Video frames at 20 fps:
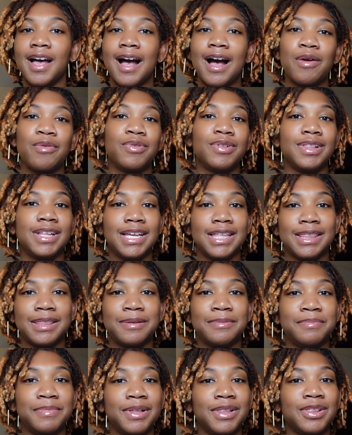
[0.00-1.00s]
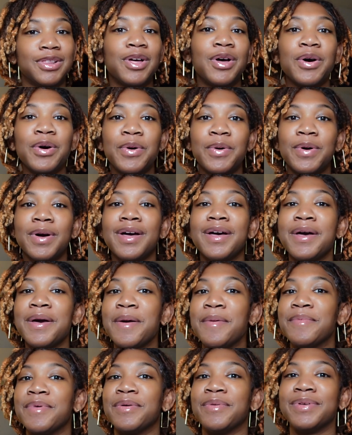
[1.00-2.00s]
I will link them below.
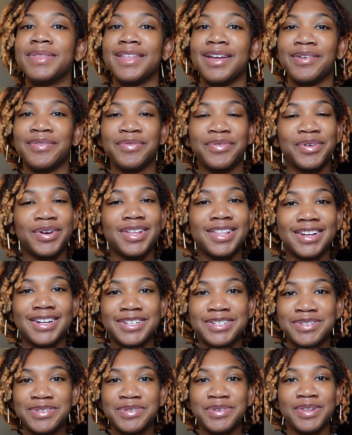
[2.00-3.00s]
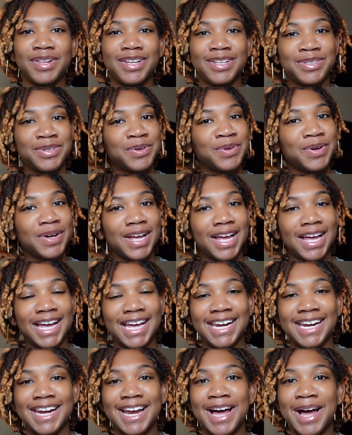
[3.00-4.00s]
But without further ado, let's go ahead
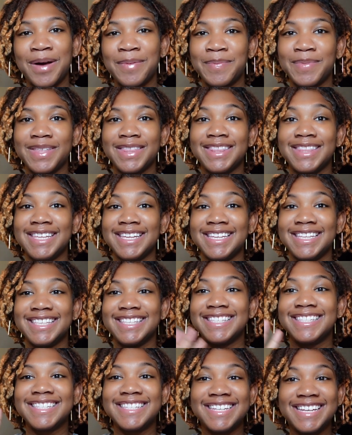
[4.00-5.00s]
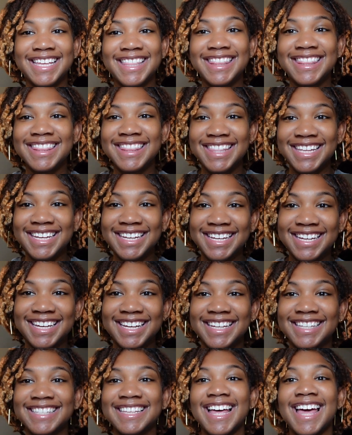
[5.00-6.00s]
and hop in these 10
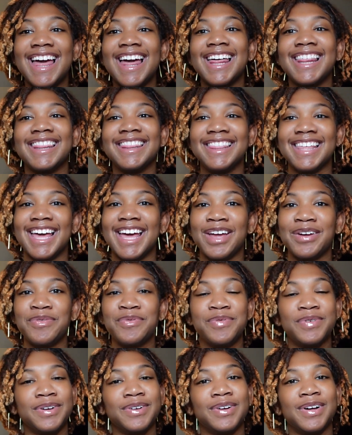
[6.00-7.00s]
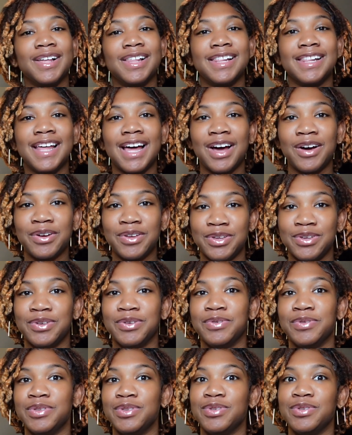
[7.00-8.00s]
things that will allow
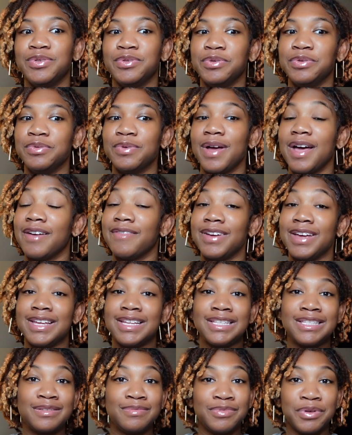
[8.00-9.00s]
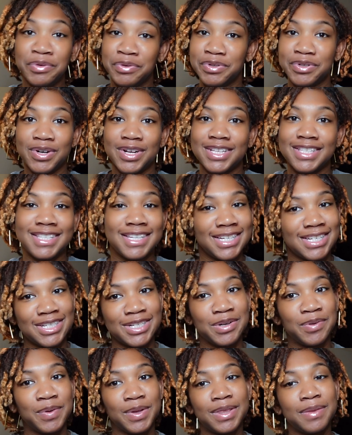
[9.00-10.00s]
you to have a smooth
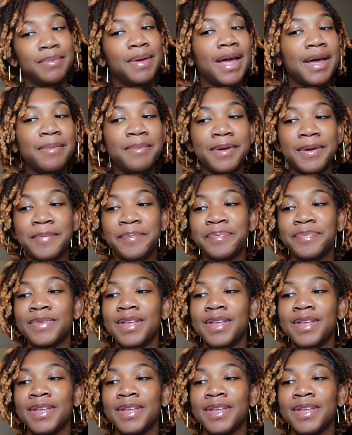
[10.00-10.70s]
transition with baby.